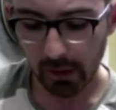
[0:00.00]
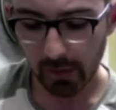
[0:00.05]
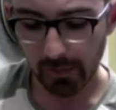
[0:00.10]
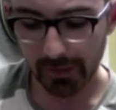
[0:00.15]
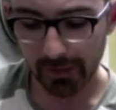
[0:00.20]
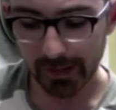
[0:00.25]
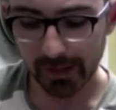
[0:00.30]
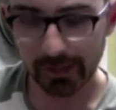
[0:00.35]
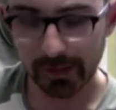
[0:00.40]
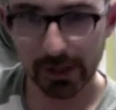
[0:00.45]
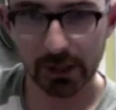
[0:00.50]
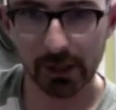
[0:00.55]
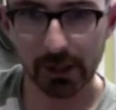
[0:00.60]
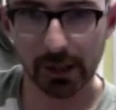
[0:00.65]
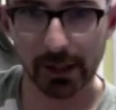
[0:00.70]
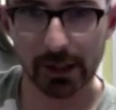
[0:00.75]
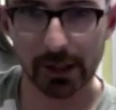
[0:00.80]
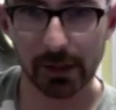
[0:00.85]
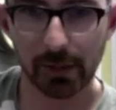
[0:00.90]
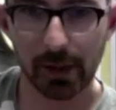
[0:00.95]
This is a bit tricky,
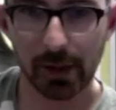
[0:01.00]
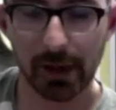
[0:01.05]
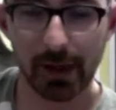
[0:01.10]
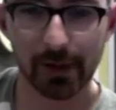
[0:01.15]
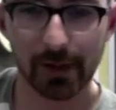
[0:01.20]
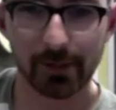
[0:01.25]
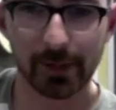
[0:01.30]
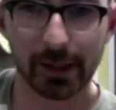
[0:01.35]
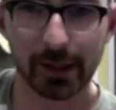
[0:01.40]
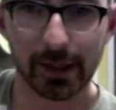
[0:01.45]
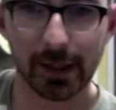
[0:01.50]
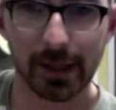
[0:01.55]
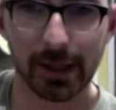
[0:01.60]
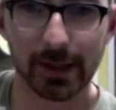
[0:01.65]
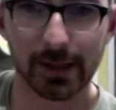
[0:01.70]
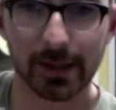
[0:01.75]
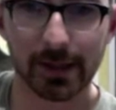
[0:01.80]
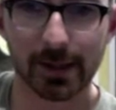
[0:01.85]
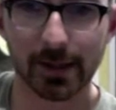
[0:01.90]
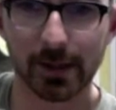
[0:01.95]
this part, but again,
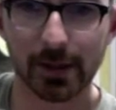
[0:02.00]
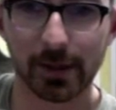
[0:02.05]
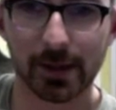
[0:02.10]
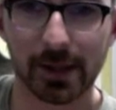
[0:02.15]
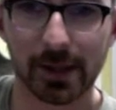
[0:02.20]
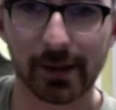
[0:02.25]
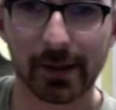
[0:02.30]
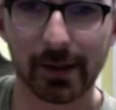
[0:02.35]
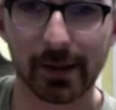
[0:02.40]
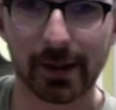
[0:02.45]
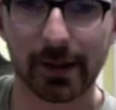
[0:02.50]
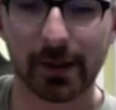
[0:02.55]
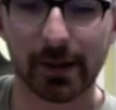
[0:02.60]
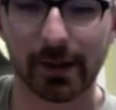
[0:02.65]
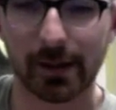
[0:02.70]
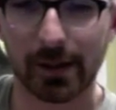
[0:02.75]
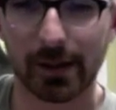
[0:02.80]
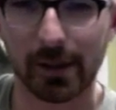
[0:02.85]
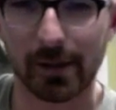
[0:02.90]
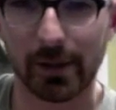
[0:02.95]
it's sort of something that
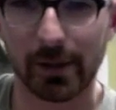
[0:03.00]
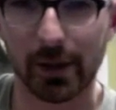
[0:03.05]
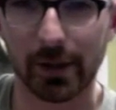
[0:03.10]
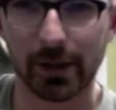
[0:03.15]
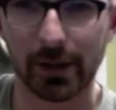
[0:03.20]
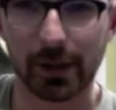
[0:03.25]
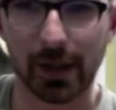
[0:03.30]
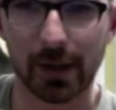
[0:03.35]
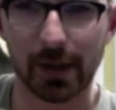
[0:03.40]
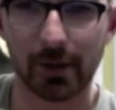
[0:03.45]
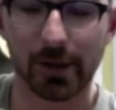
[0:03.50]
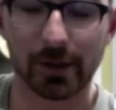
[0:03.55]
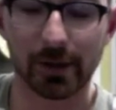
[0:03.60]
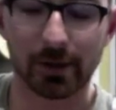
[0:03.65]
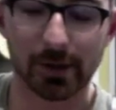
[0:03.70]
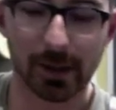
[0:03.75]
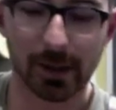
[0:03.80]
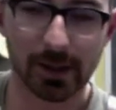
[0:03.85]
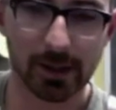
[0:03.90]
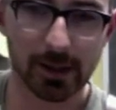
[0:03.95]
Hoagy Carmichael
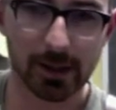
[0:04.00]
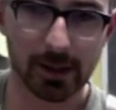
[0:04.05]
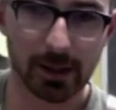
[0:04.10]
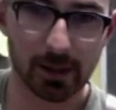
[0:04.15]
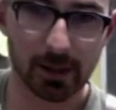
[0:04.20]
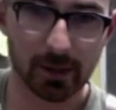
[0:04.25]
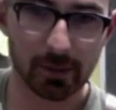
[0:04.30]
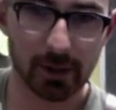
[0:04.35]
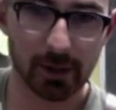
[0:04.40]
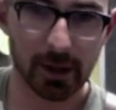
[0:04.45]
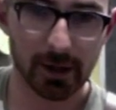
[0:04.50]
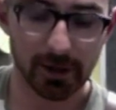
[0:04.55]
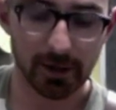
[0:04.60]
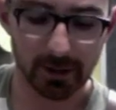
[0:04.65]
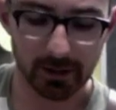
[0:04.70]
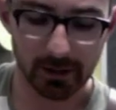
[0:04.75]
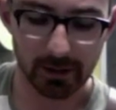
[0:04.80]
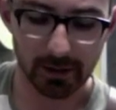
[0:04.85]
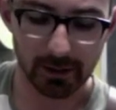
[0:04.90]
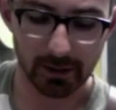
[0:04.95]
does in the piano,
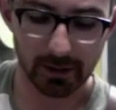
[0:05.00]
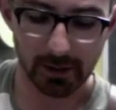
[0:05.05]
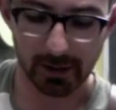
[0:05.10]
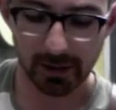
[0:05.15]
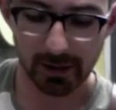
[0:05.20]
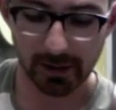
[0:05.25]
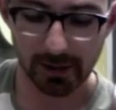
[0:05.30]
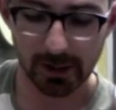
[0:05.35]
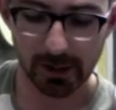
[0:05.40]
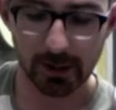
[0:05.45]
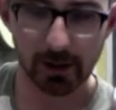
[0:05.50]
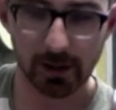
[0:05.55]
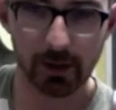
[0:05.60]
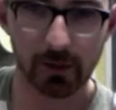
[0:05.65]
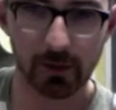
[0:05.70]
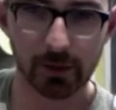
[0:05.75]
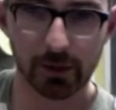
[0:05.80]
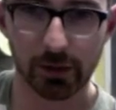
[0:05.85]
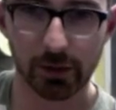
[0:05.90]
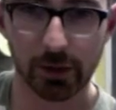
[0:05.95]
and I just kind of
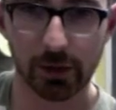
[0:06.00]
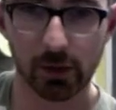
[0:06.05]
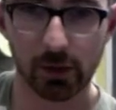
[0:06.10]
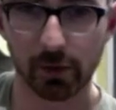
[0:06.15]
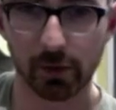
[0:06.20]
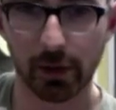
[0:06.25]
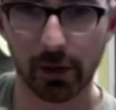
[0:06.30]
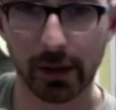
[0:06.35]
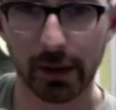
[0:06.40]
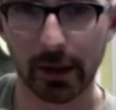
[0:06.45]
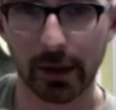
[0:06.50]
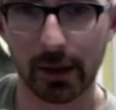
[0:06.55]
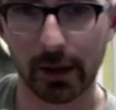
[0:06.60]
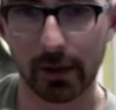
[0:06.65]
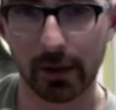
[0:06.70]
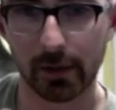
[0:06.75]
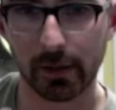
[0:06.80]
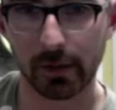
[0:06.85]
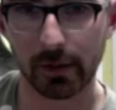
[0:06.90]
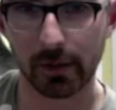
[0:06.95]
wanted to incorporate it in.
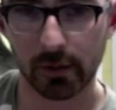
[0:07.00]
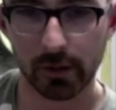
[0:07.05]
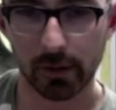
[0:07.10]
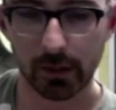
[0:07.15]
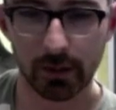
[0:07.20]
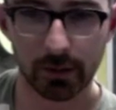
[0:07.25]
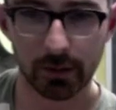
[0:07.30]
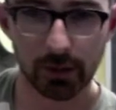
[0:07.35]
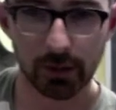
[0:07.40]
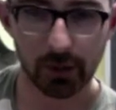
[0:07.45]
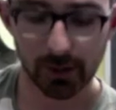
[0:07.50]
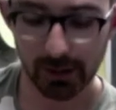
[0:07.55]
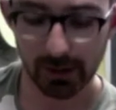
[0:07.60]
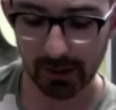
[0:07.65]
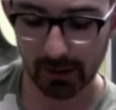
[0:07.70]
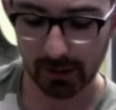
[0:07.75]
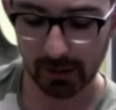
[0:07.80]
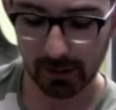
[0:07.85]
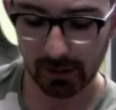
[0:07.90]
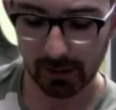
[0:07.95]
A little nod to...